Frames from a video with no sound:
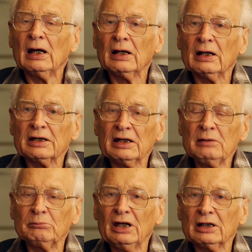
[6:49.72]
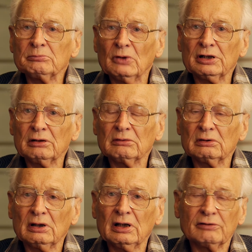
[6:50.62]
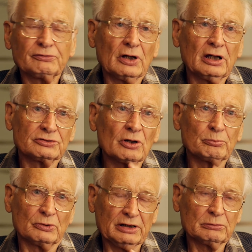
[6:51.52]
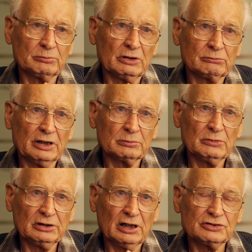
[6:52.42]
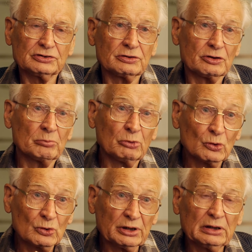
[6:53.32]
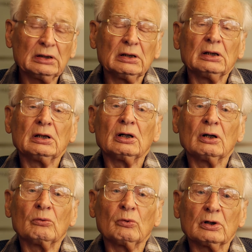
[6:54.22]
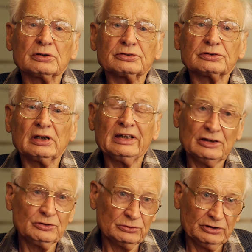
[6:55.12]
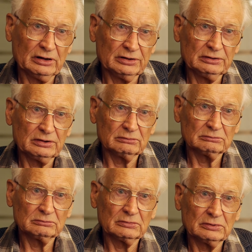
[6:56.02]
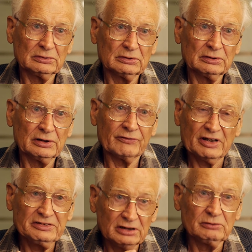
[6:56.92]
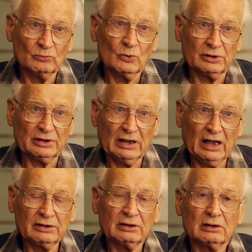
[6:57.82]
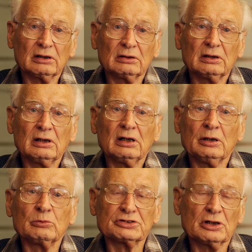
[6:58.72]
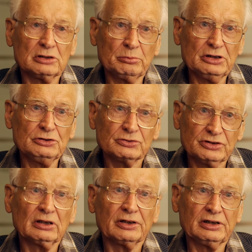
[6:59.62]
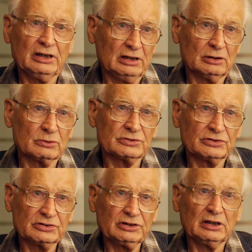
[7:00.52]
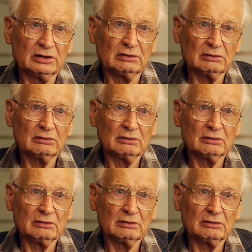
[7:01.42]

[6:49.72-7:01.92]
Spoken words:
And I came back, and our top recommendation to the board was Air New Zealand. If they didn't want that, it was going to be New Zealand Air was the second.